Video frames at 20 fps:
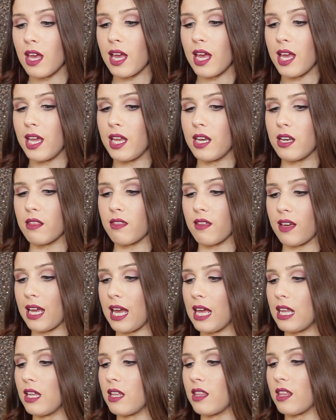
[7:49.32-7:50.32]
and the
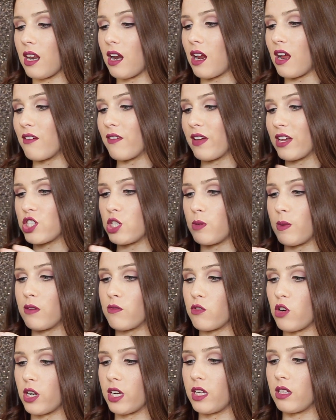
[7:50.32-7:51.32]
colour that I've actually been
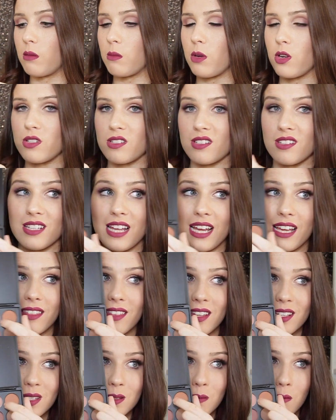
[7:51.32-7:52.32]
rocking the most is like
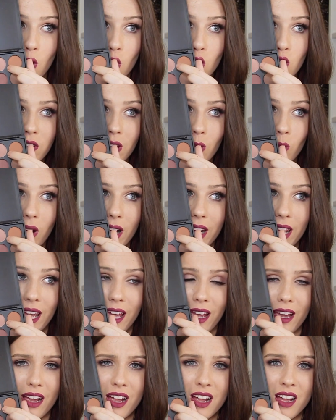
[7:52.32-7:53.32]
this mauvey one
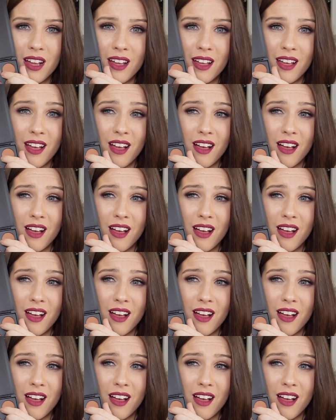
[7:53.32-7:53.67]
here.